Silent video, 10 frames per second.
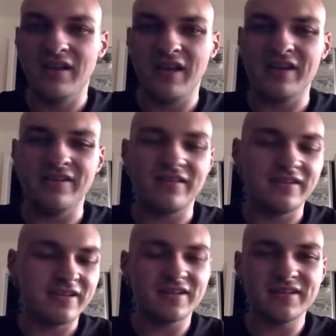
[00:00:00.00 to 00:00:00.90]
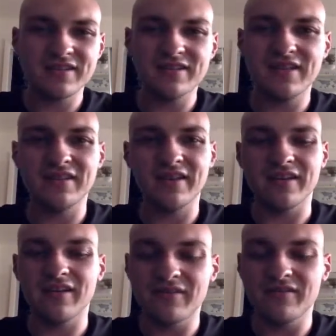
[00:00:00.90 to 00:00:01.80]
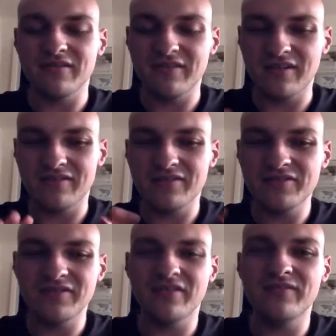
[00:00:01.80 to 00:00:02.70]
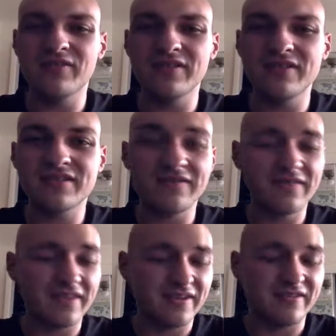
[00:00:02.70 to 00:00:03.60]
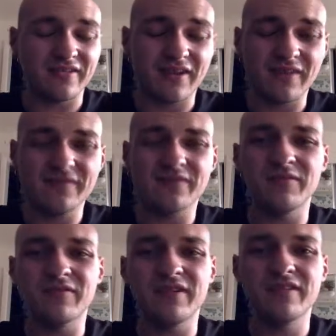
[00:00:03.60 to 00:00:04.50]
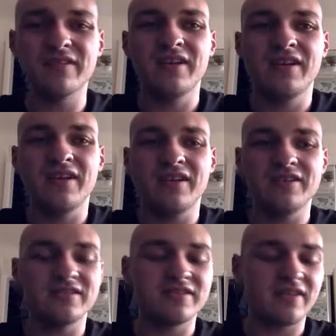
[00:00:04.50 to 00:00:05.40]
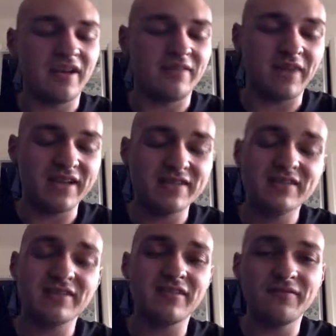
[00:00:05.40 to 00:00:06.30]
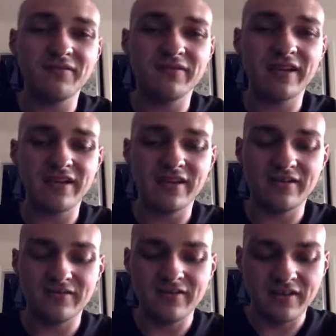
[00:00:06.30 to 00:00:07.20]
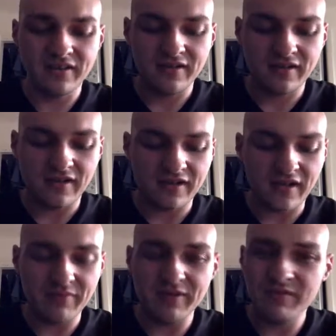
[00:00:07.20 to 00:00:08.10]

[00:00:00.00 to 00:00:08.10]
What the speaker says: And that's not to say like, oh, you should avoid stuff that you're uncomfortable with. It's just at my skill level right now, I pretty